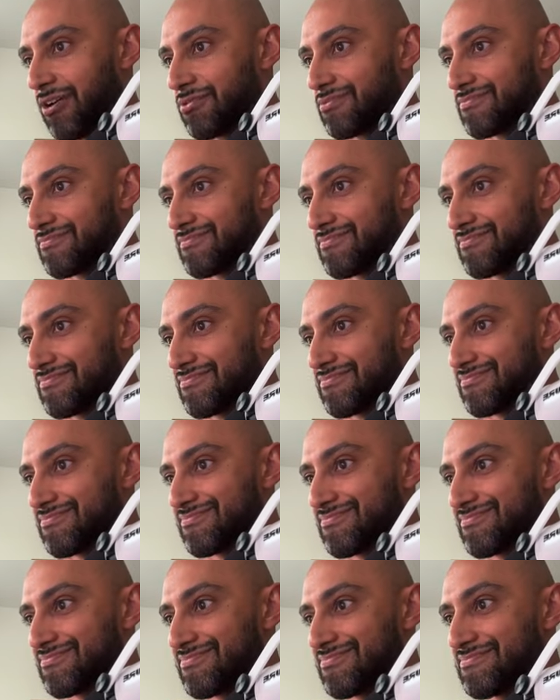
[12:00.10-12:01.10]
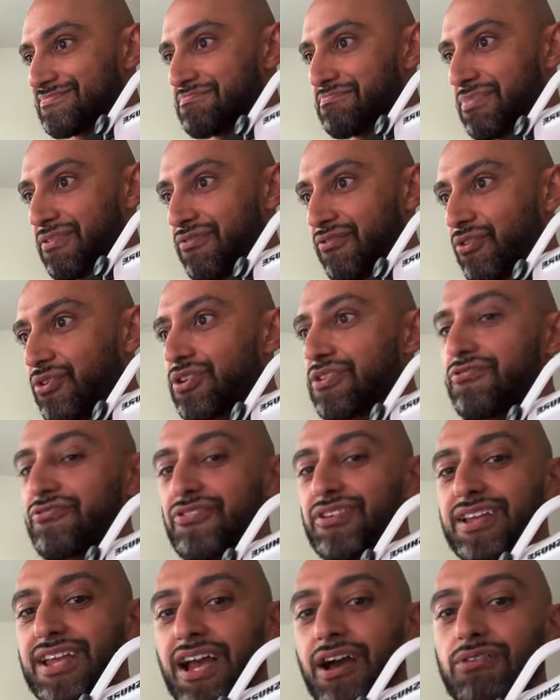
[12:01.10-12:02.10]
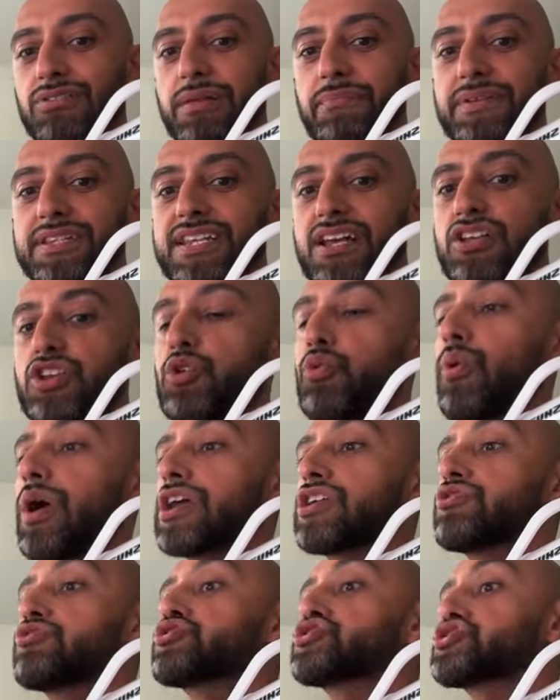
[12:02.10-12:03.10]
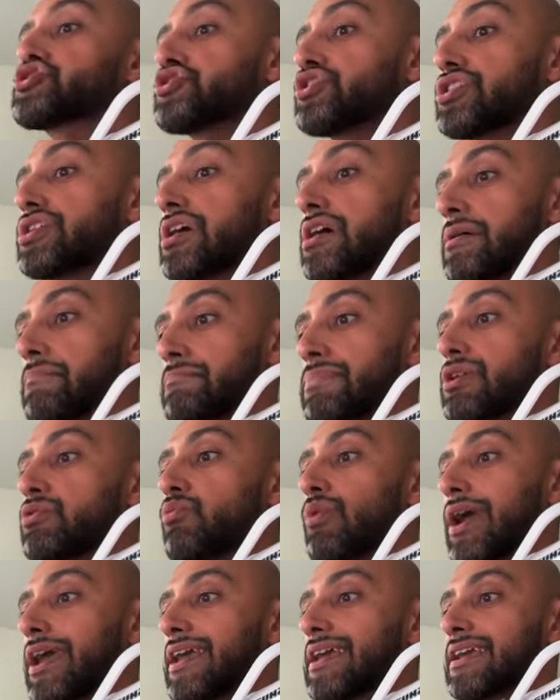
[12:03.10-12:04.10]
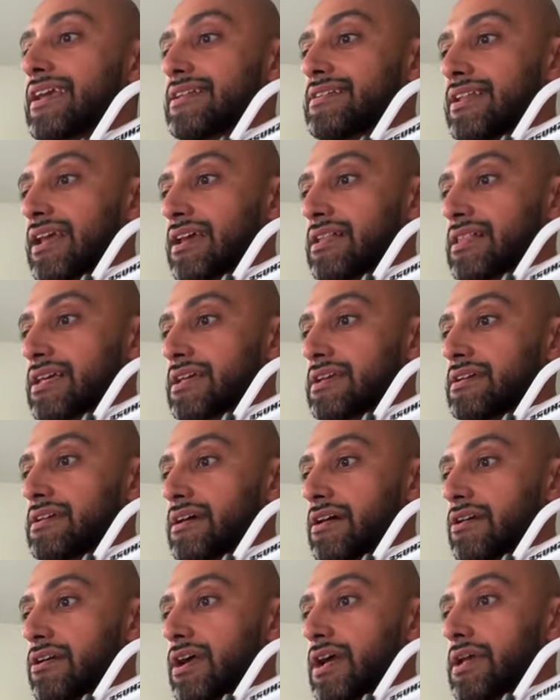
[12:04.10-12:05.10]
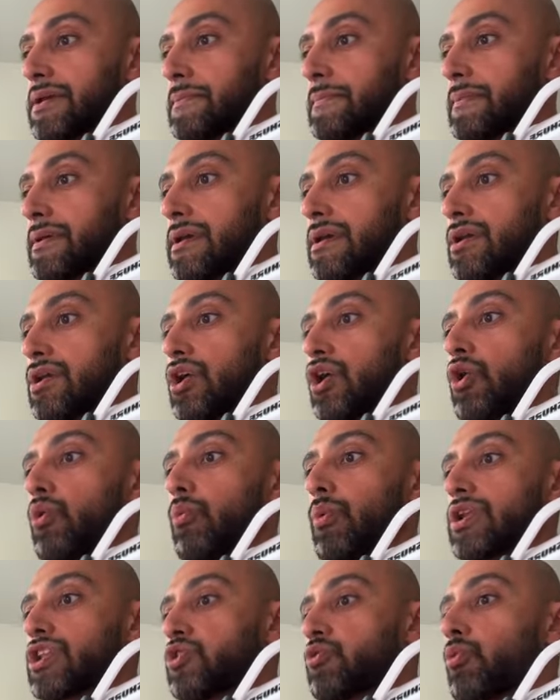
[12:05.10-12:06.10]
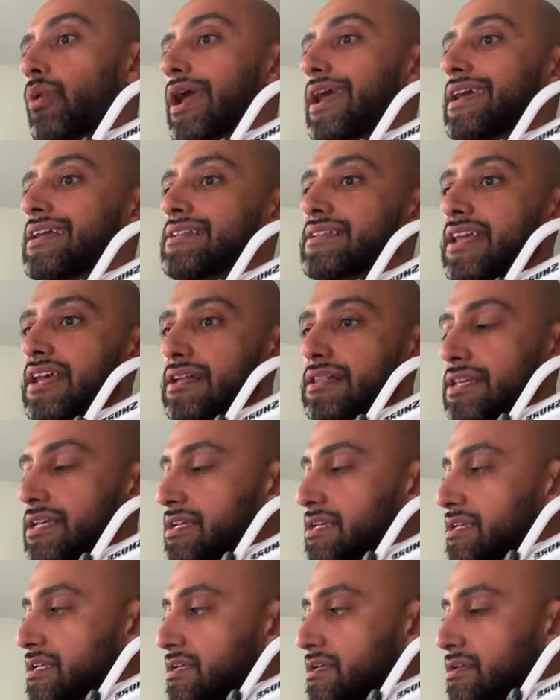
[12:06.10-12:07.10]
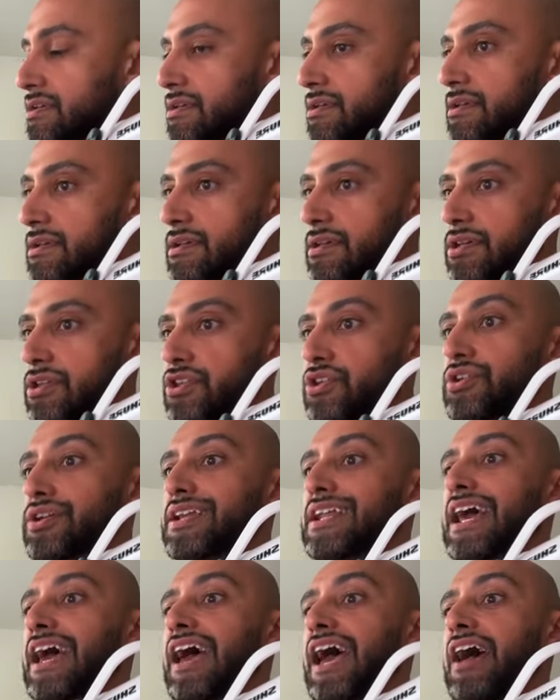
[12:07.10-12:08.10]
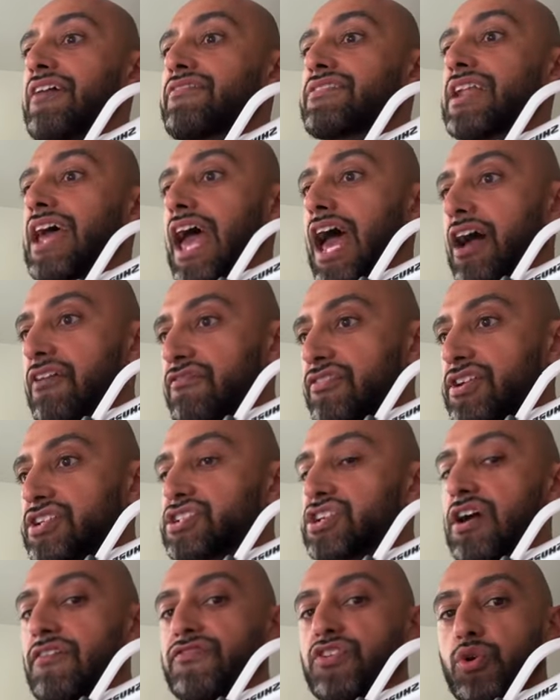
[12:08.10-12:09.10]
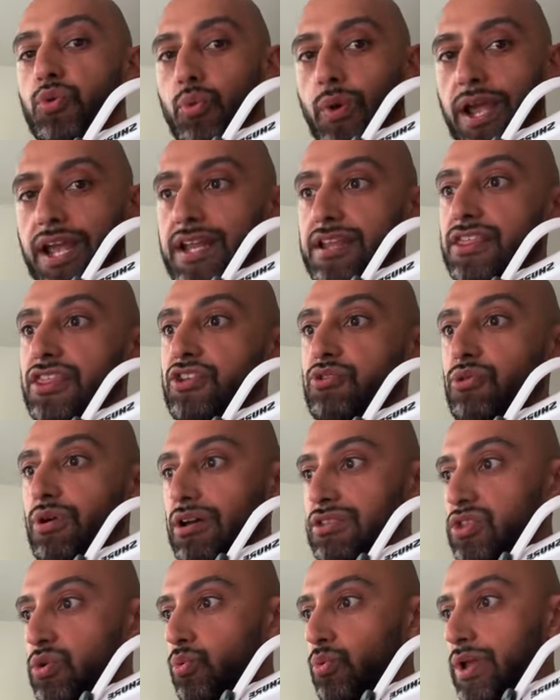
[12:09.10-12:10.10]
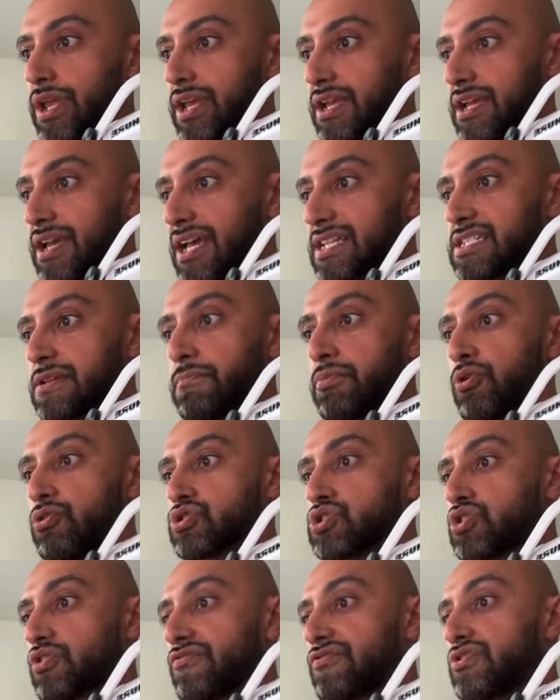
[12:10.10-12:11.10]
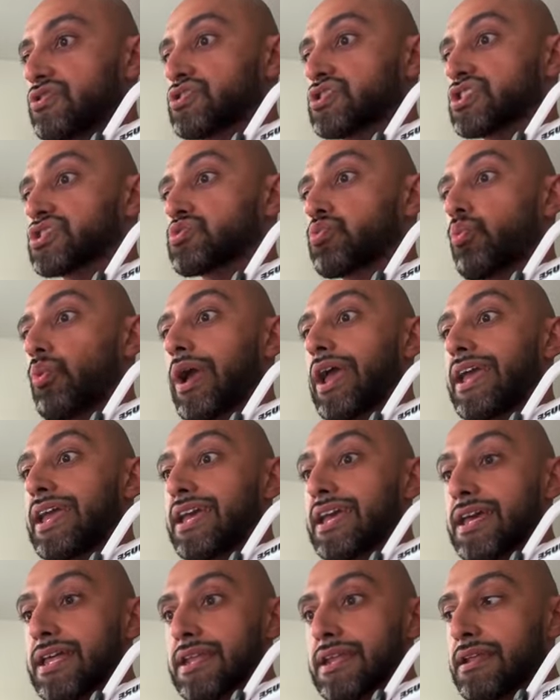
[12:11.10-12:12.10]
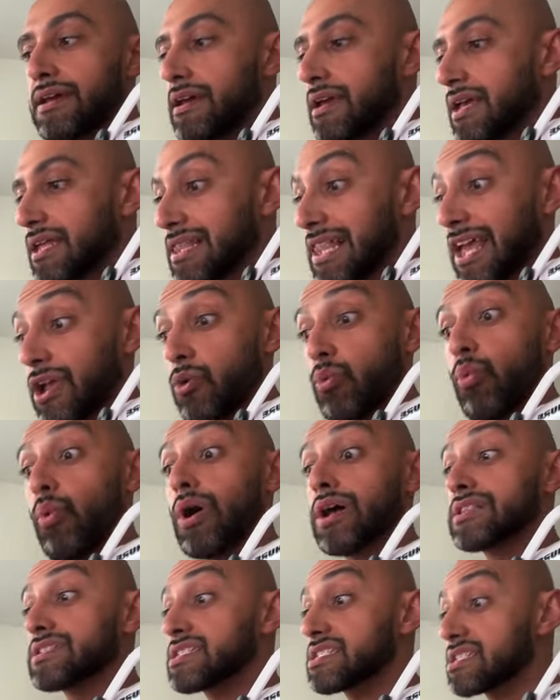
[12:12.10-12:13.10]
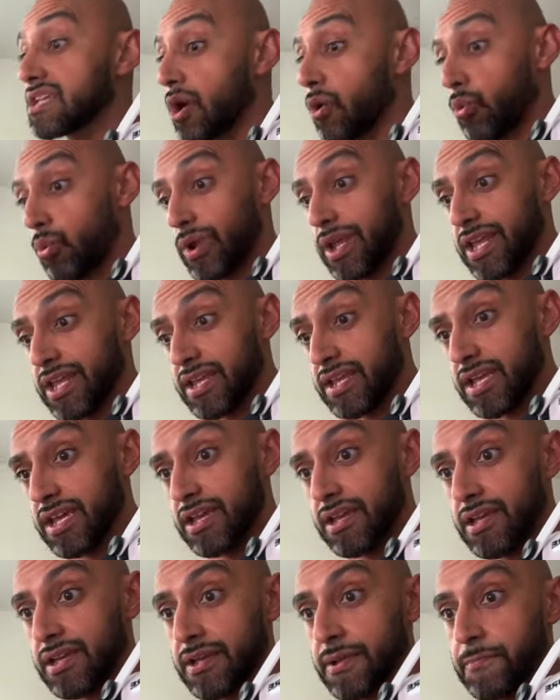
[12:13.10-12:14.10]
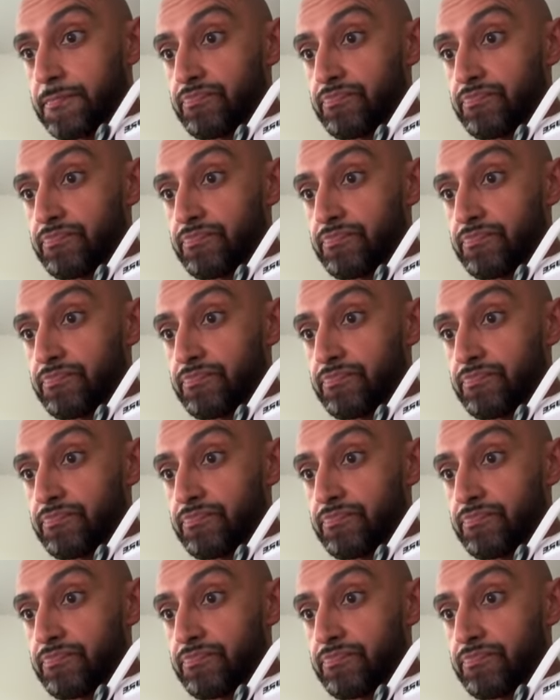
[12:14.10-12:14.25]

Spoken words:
out, let me tell you why you should be weighing in daily, all right? When you weigh in daily, you're going to have an average of your weight throughout the week, as opposed to if you just weigh in like once a week,